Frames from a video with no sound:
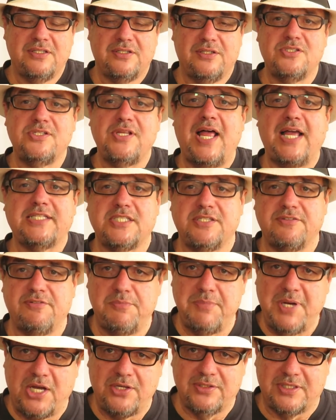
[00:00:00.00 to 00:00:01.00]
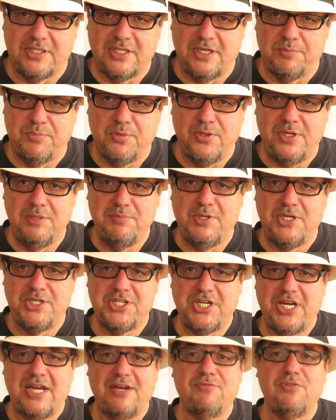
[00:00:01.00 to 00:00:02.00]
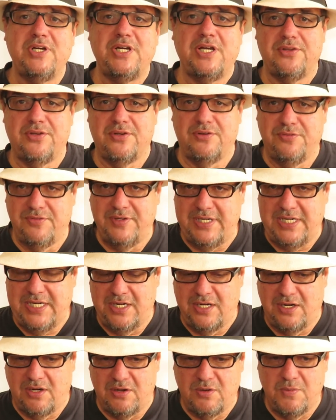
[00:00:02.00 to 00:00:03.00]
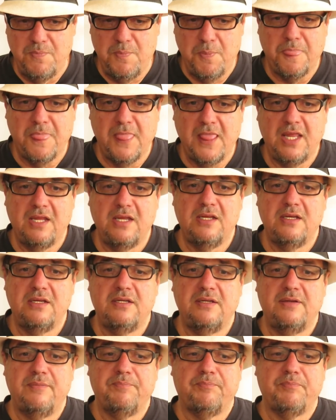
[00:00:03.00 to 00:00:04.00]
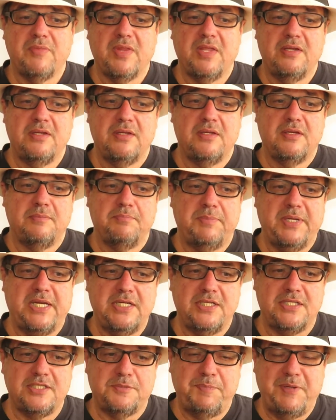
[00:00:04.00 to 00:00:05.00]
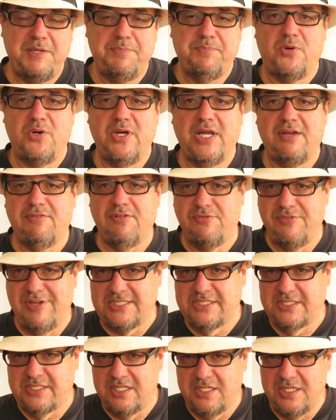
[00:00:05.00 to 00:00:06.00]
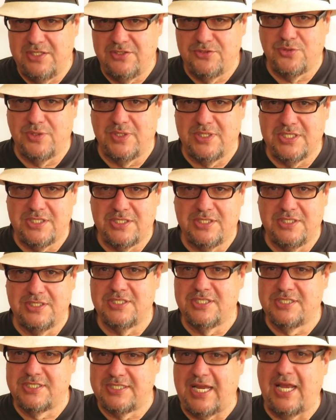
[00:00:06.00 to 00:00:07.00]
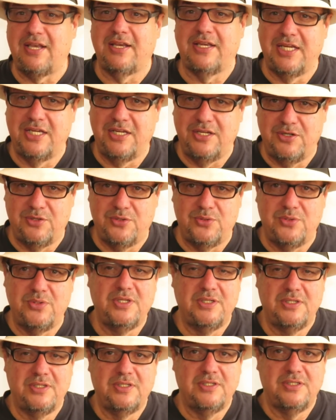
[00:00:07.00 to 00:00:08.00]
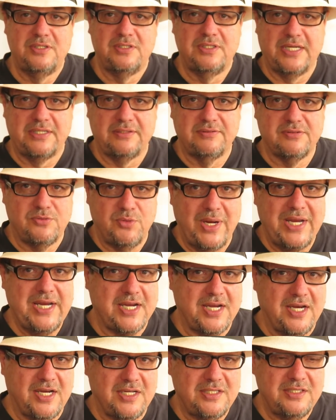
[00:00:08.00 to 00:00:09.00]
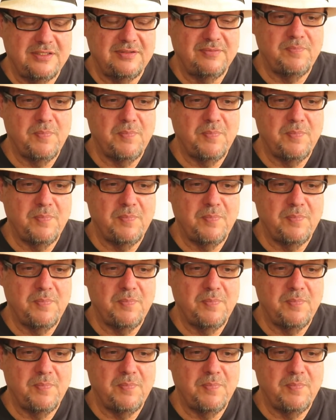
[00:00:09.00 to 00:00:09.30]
there's lots of them out there. Pretty much every other video, because people have a vested interest in selling you Cuenca,